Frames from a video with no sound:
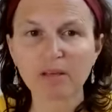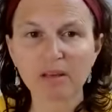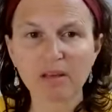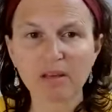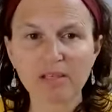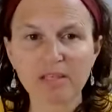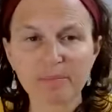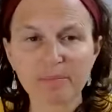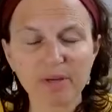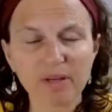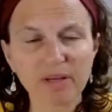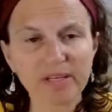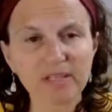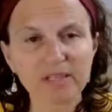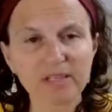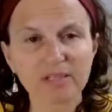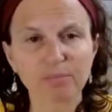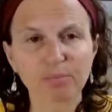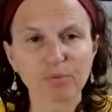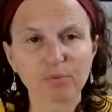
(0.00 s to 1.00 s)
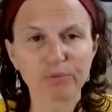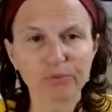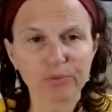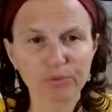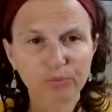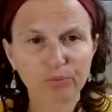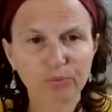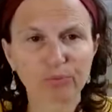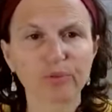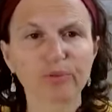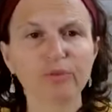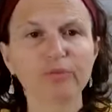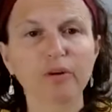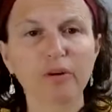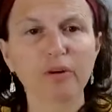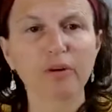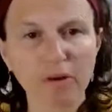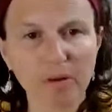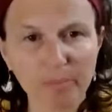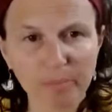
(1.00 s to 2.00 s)
our spine supports all of
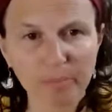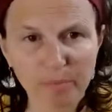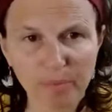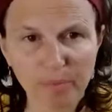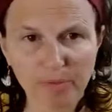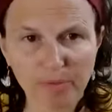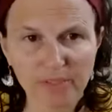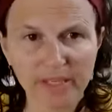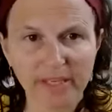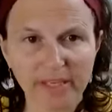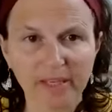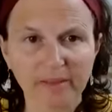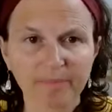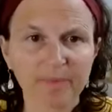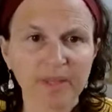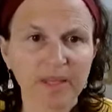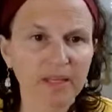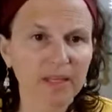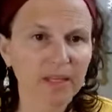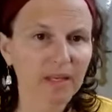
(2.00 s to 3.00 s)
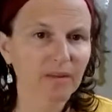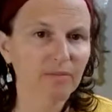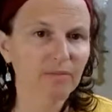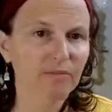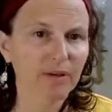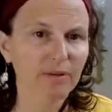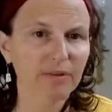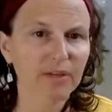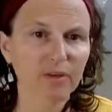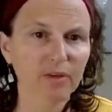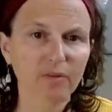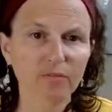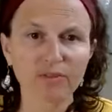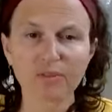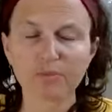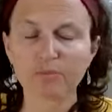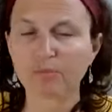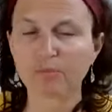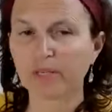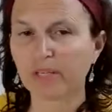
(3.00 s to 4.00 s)
our upper body. And very
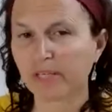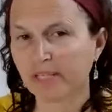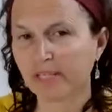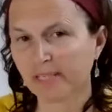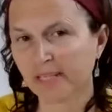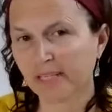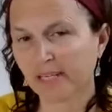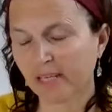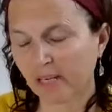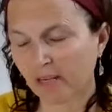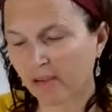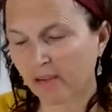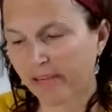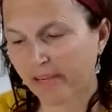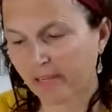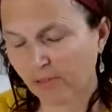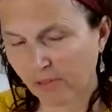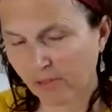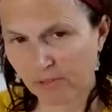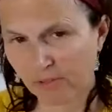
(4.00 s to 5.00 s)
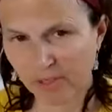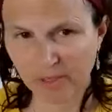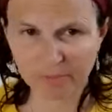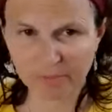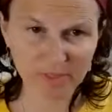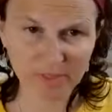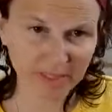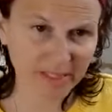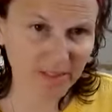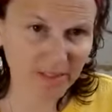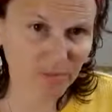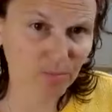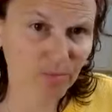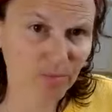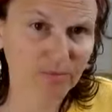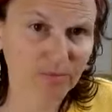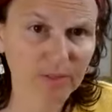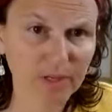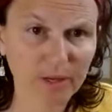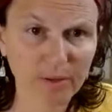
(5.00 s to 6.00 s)
often, when I see a client who comes in
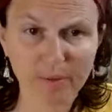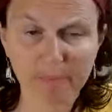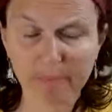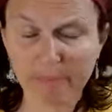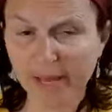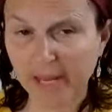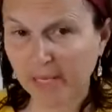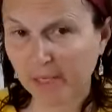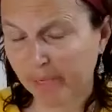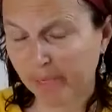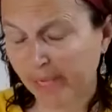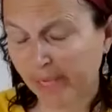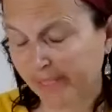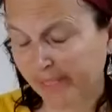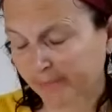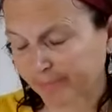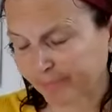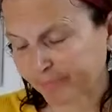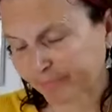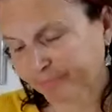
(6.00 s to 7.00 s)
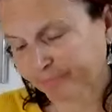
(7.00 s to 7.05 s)
with lower back pain,